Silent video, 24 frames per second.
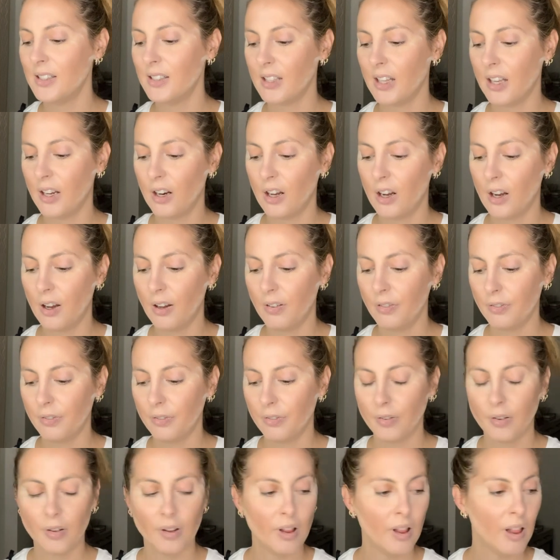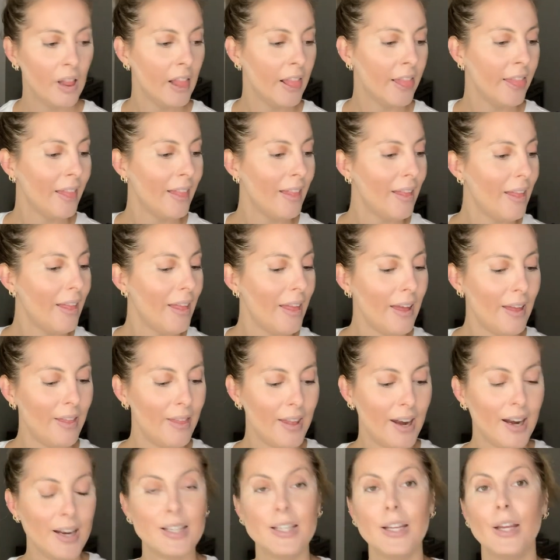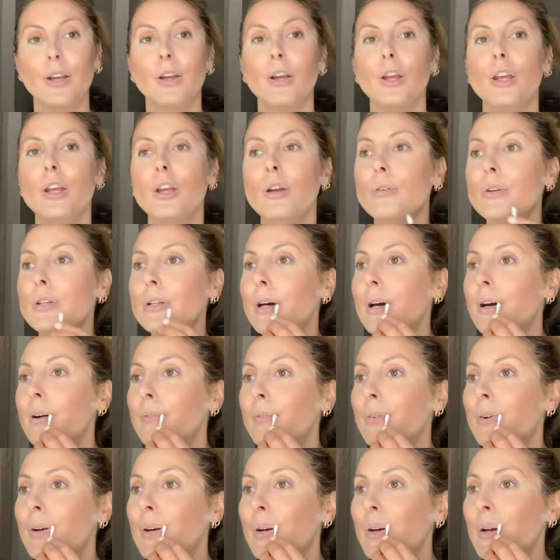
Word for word: skin off. And then I take a Q-tip